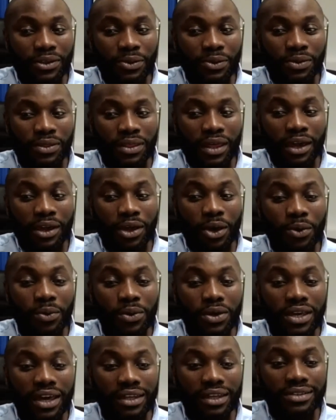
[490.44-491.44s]
they're
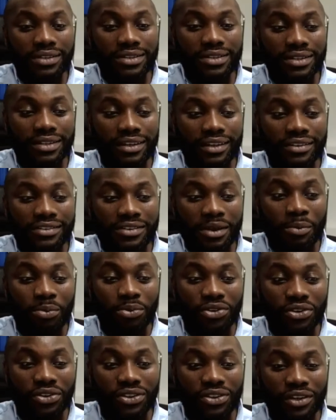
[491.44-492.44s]
going under the
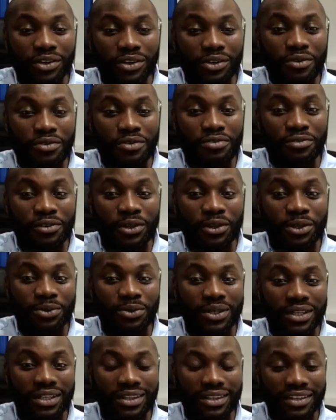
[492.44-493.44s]
assumption that you're
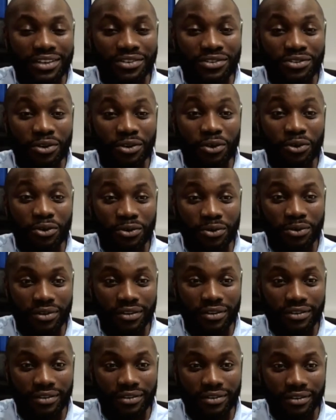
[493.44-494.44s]
following these social
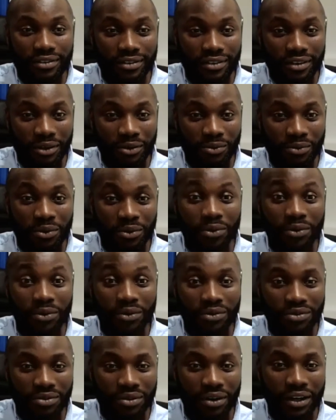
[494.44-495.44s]
distancing
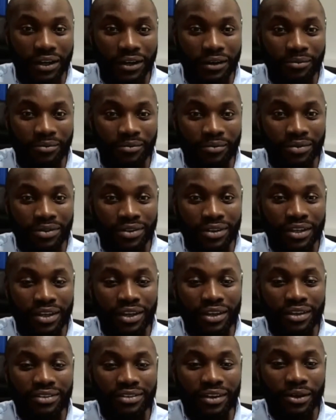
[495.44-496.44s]
rules, right?
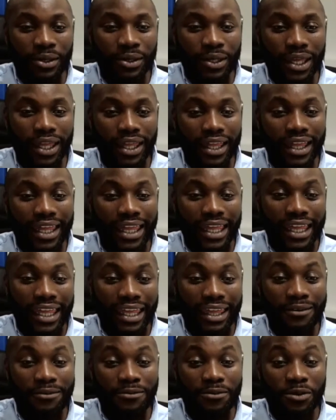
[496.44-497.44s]
So
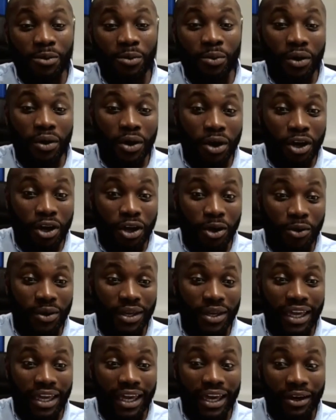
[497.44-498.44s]
if you are
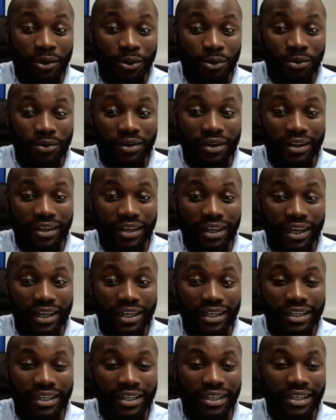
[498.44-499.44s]
going out,
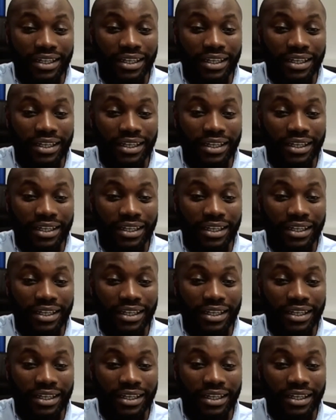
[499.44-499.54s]
okay,